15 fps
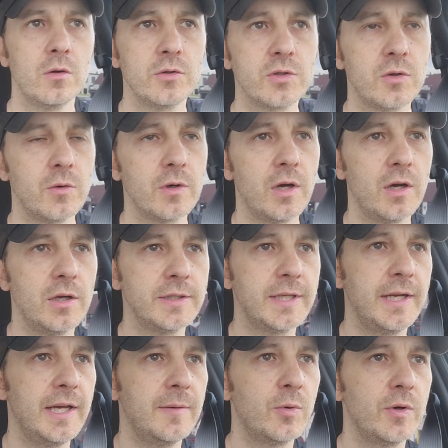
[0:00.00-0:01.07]
What's going on
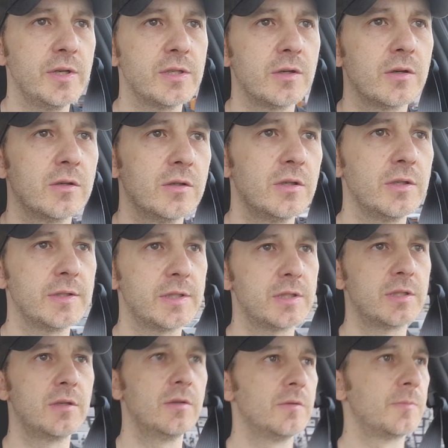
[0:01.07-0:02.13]
today, boys and
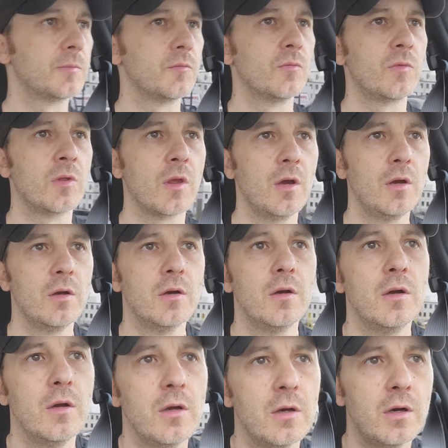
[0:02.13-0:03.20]
girls?
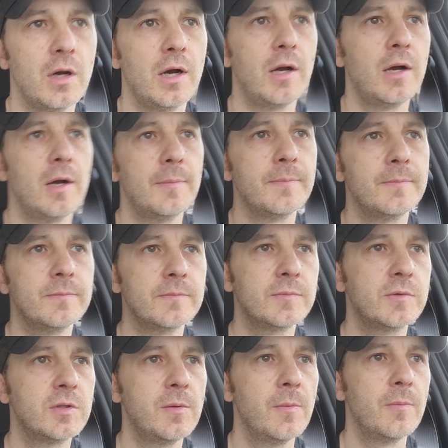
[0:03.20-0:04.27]

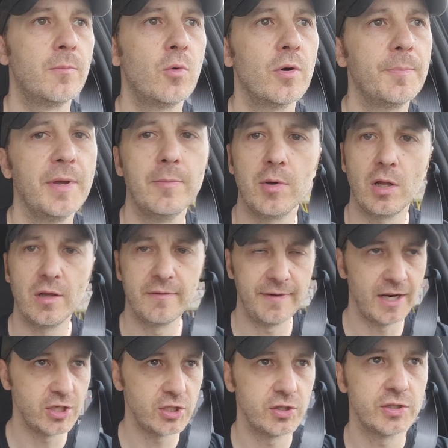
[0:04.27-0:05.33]
Um, more pinball
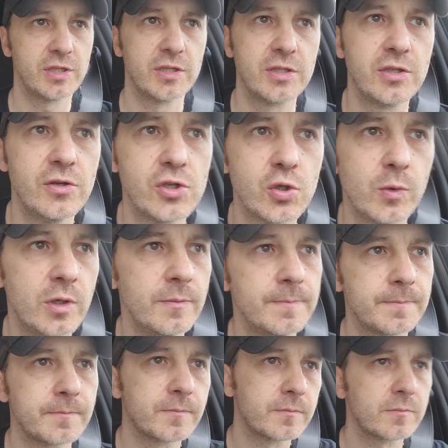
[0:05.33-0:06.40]
adventures as usual.
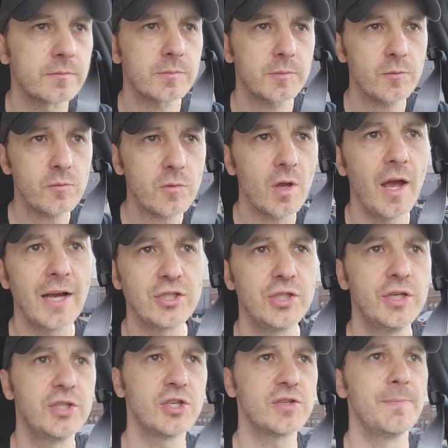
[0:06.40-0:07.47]

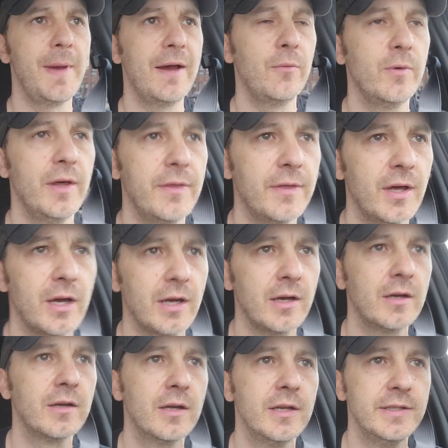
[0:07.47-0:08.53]
Actually, I just met with uh,
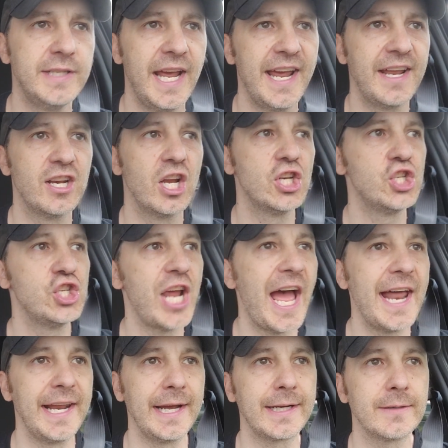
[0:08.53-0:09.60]
Dan
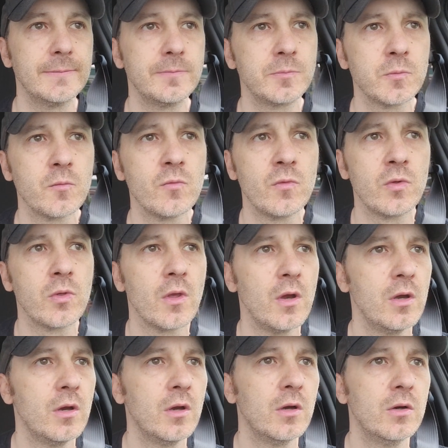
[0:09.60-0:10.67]
Shattuck,
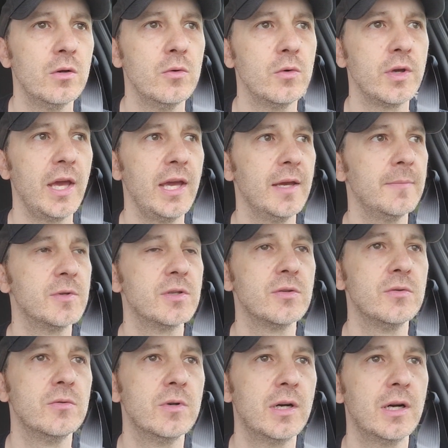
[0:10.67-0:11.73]
who came
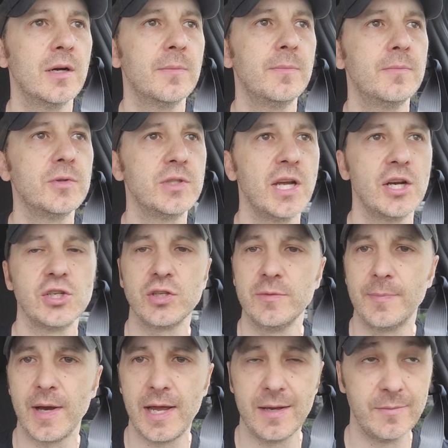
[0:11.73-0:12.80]
to uh, potentially
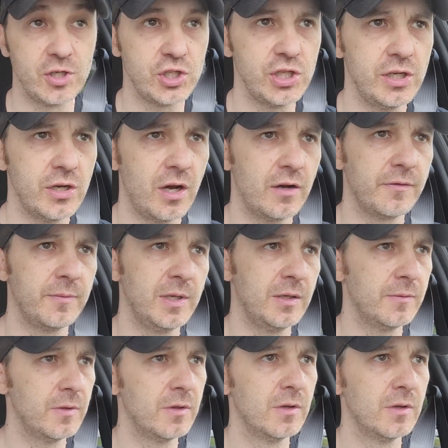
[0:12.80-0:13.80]
buy a machine off me.